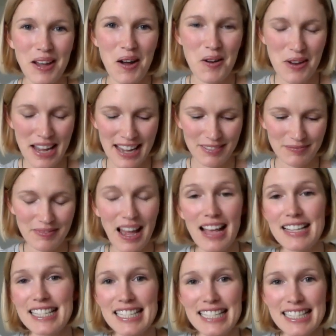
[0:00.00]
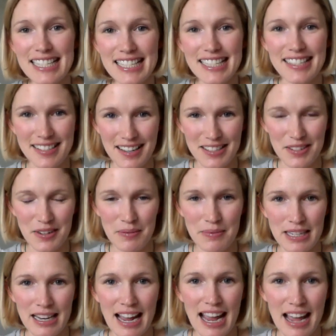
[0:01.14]
Okay, since this is not
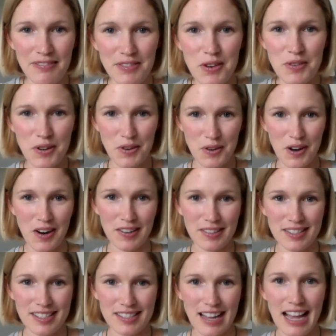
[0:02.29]
scripted, I have no note cards.